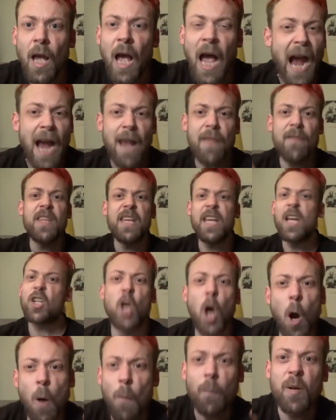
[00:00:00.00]
and the
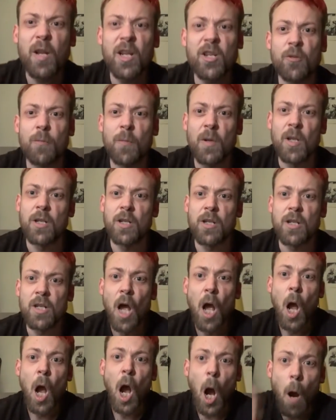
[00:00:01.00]
accomplishments
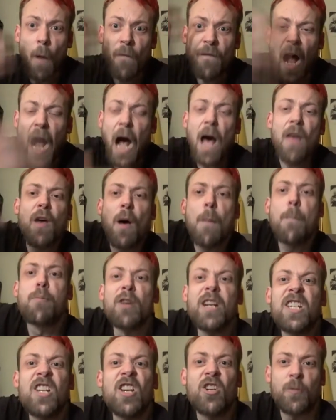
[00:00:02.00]
of other
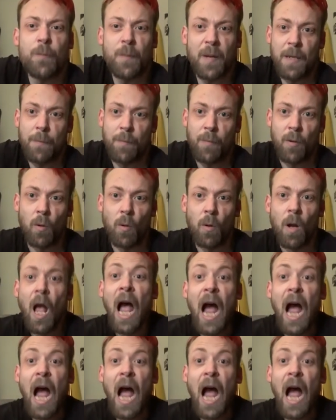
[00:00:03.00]
British people.